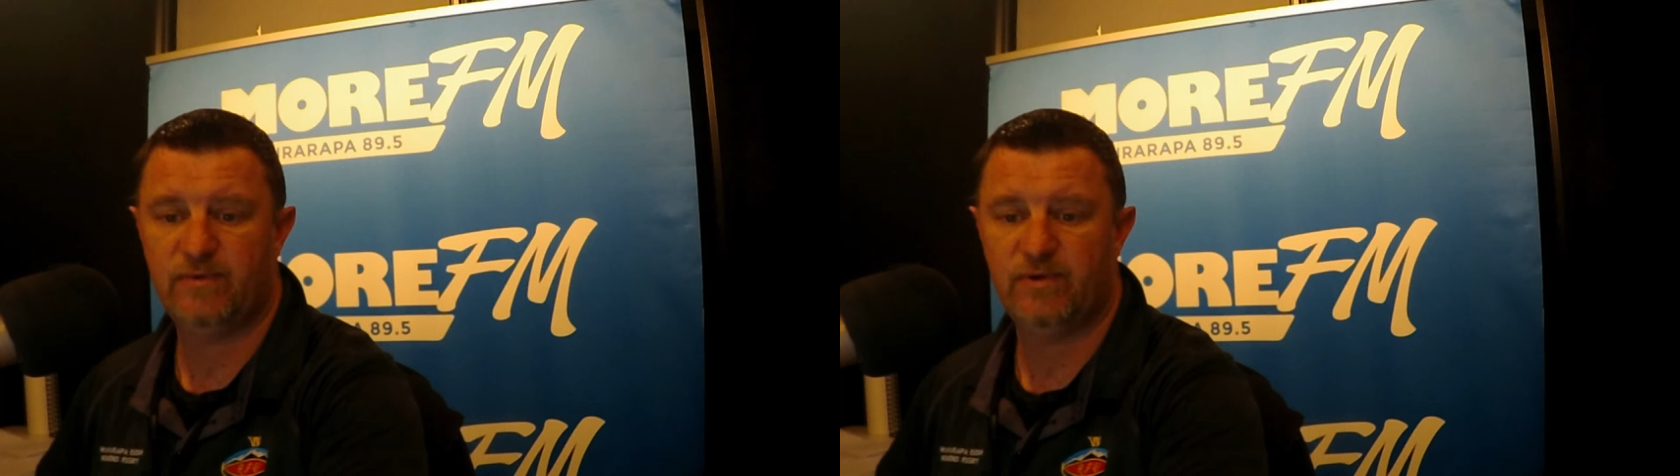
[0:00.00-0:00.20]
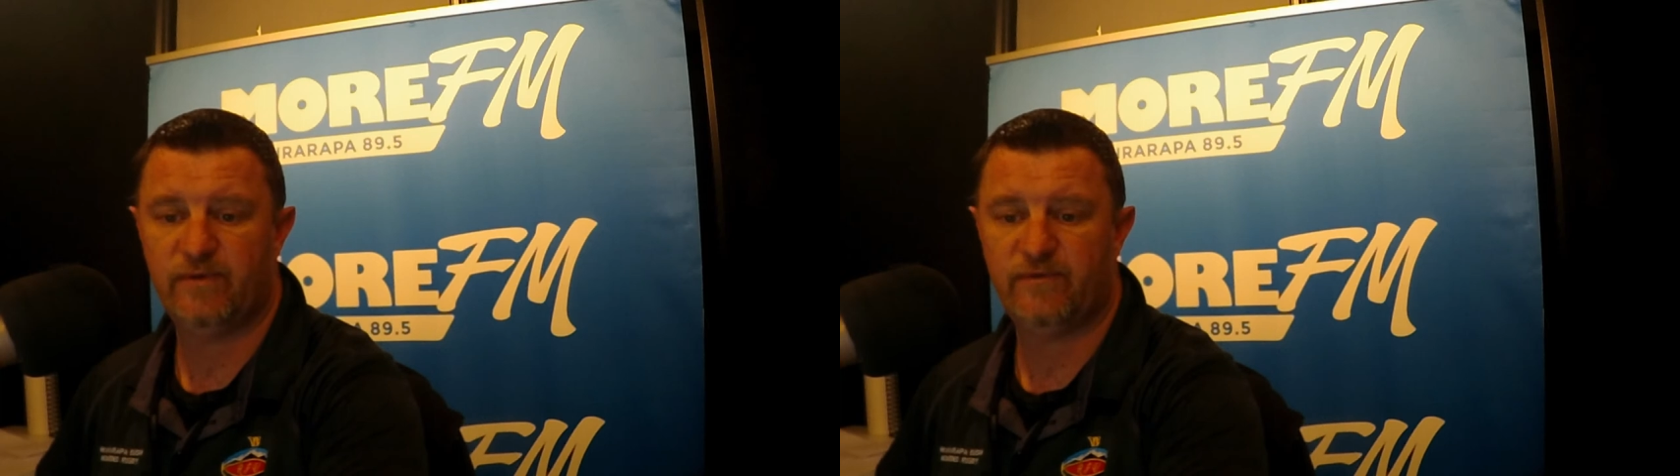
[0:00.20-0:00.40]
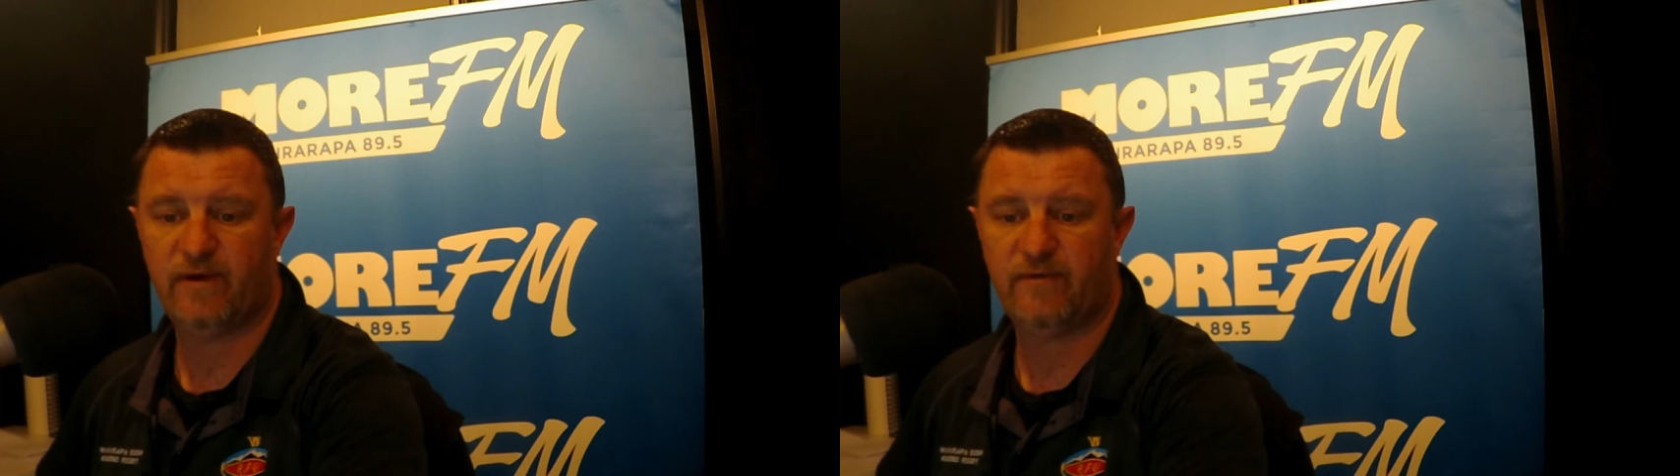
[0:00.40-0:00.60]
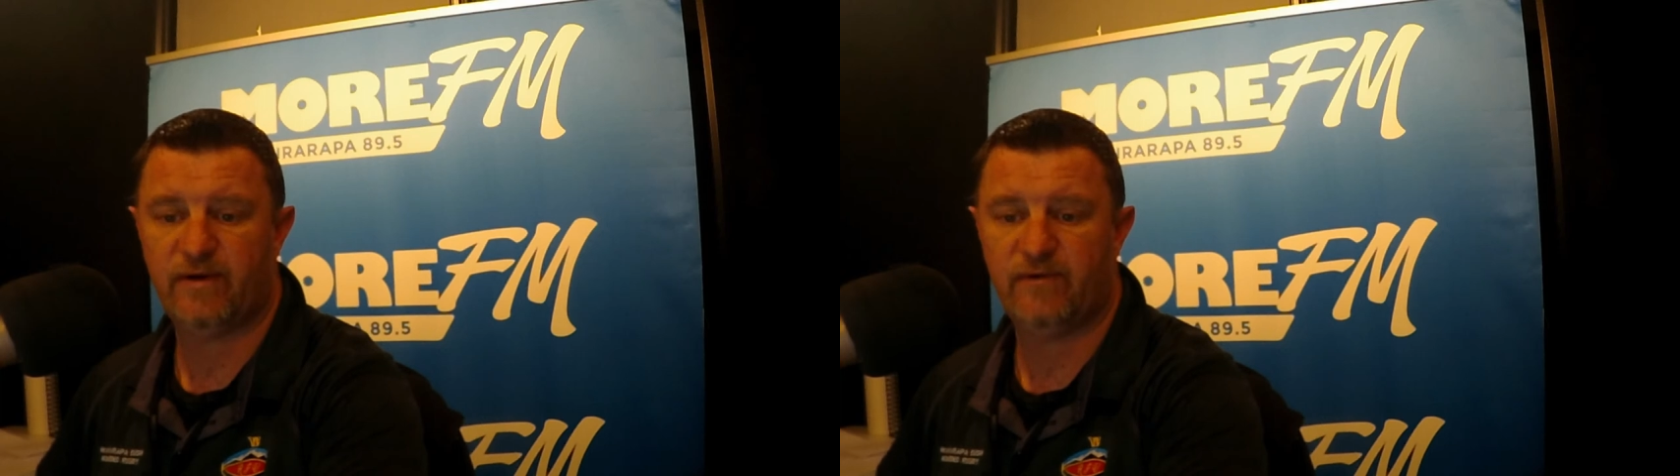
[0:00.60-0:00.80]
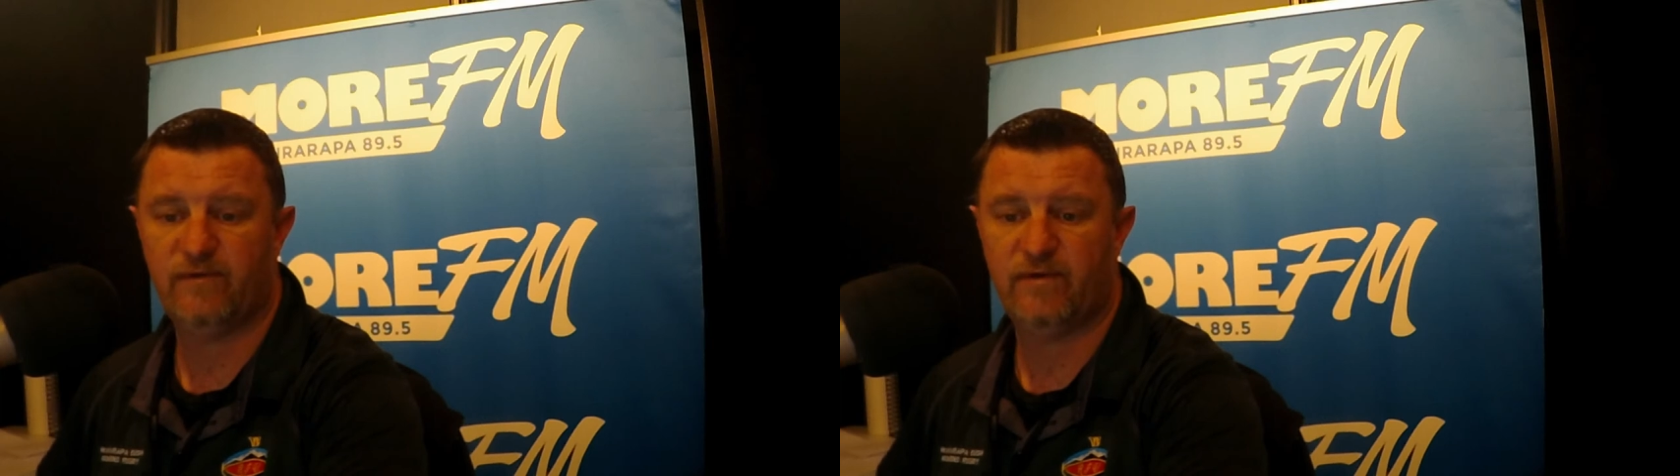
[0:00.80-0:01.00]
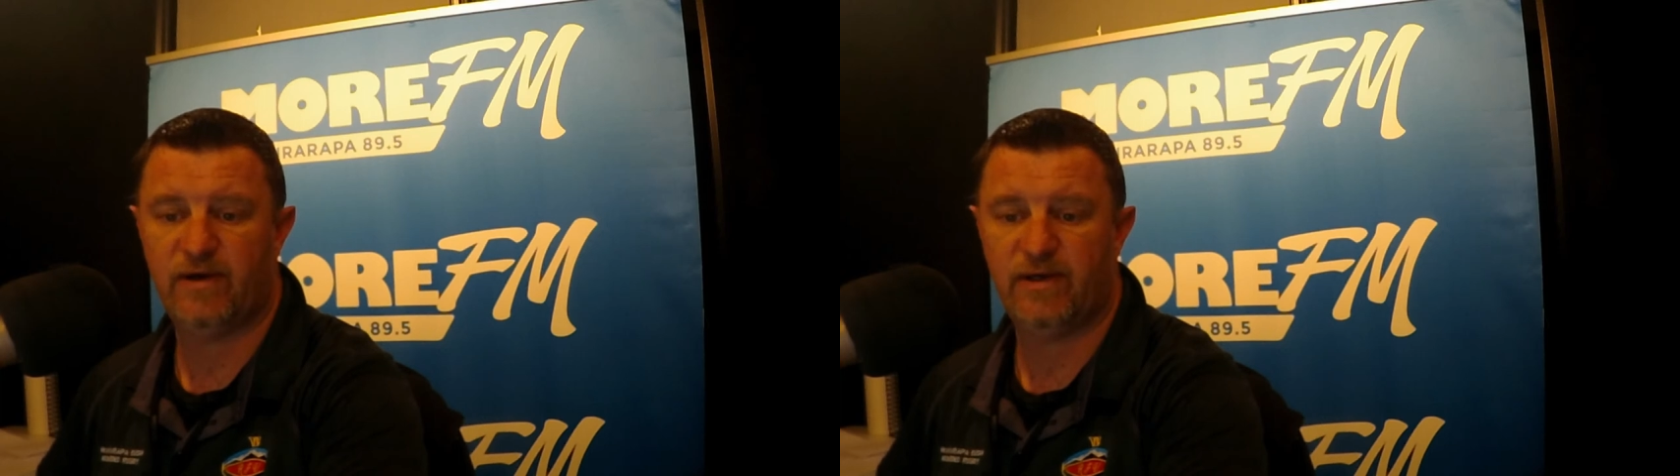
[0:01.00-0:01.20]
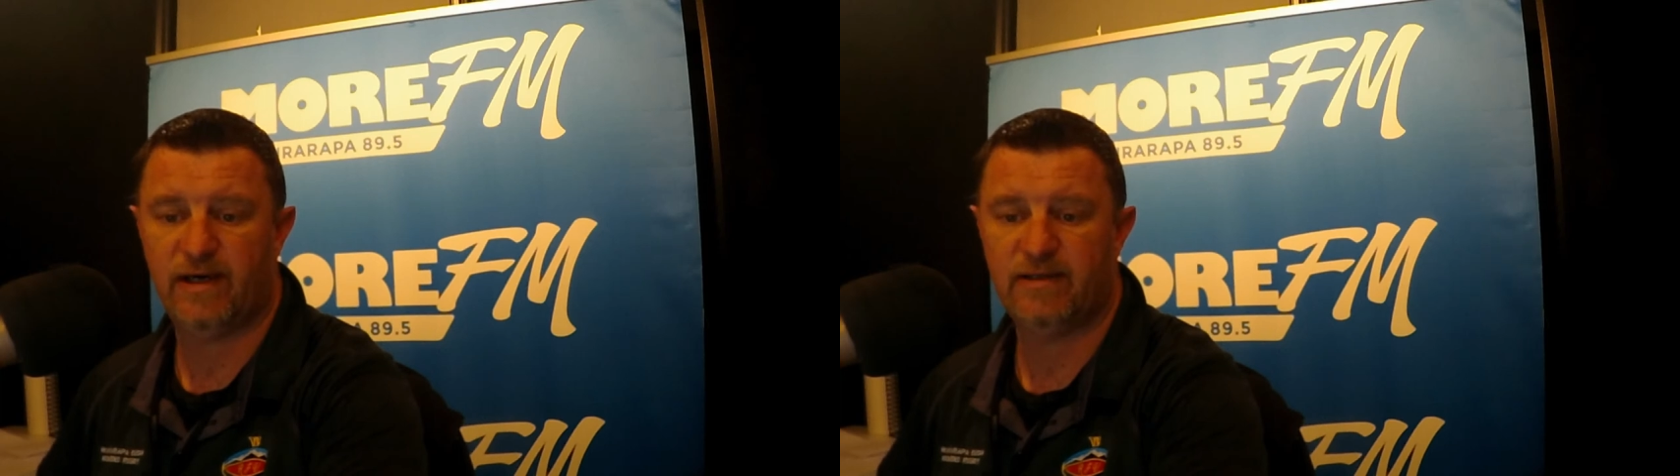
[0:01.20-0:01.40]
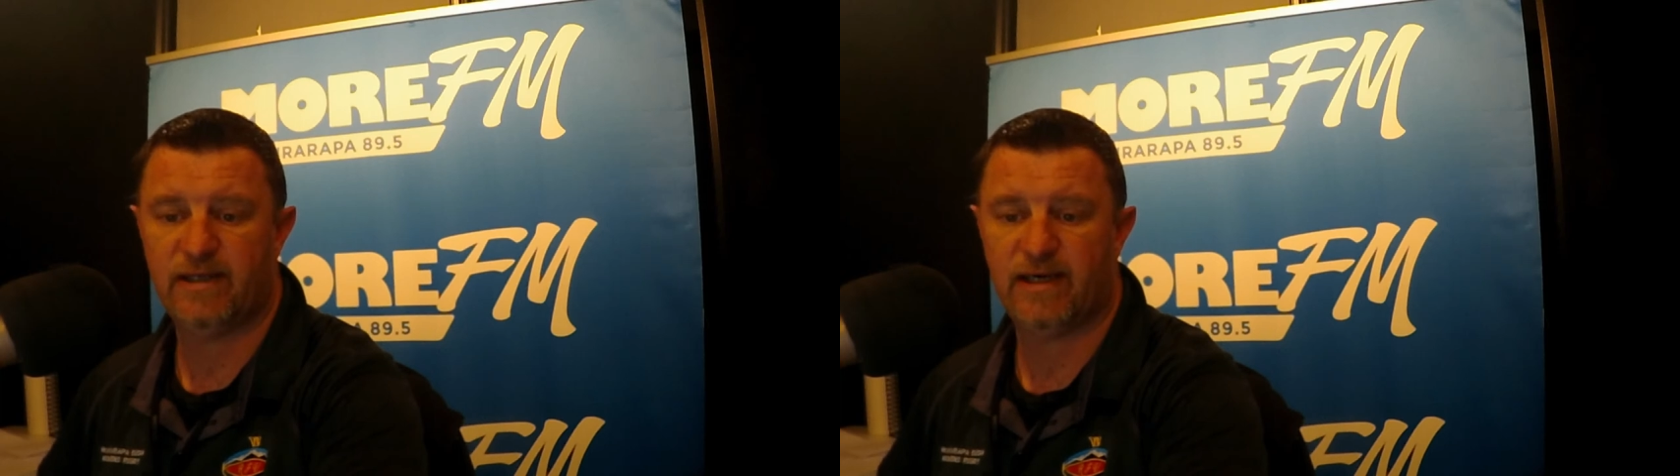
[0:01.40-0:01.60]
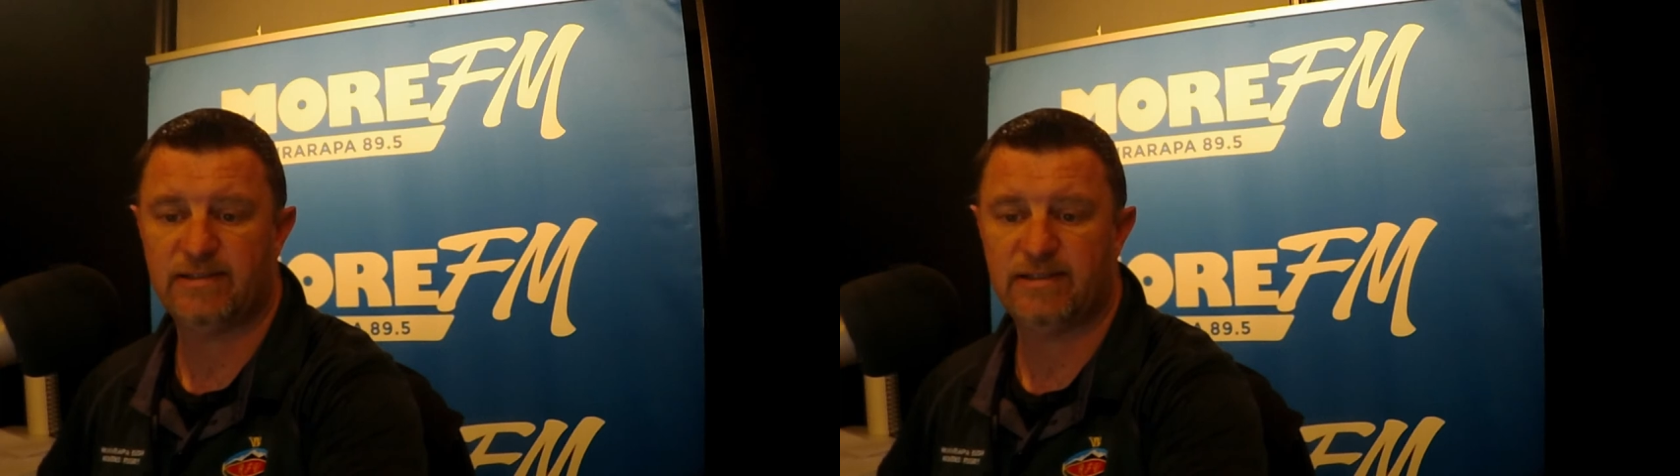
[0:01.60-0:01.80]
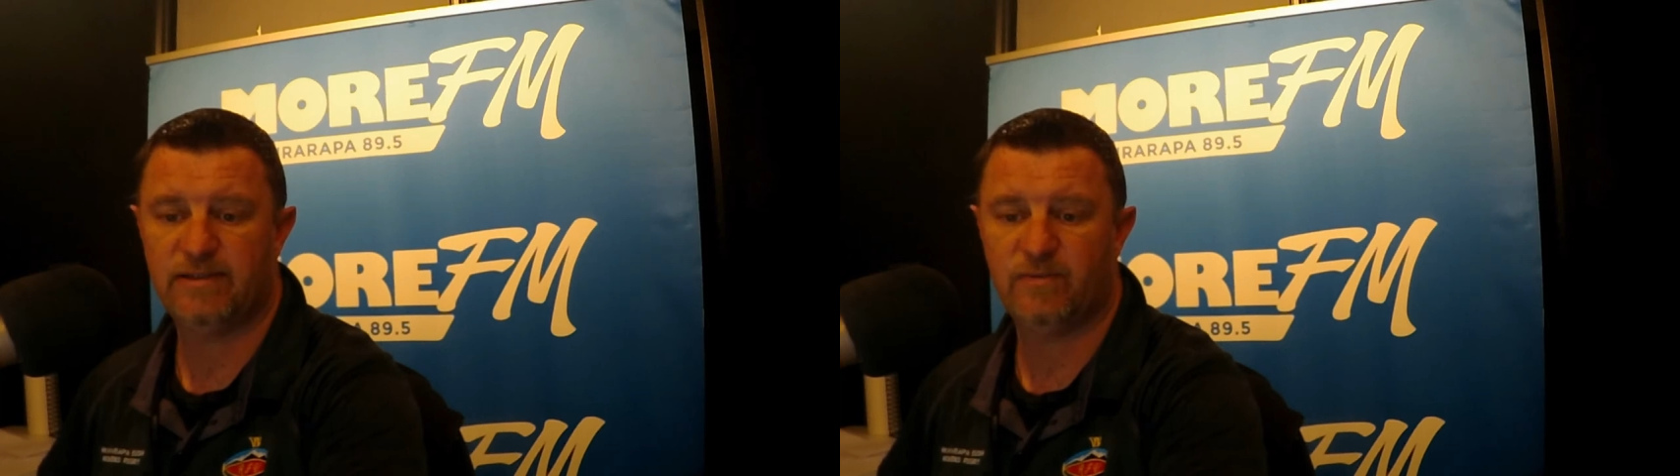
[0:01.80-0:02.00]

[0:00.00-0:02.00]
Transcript: were 539,000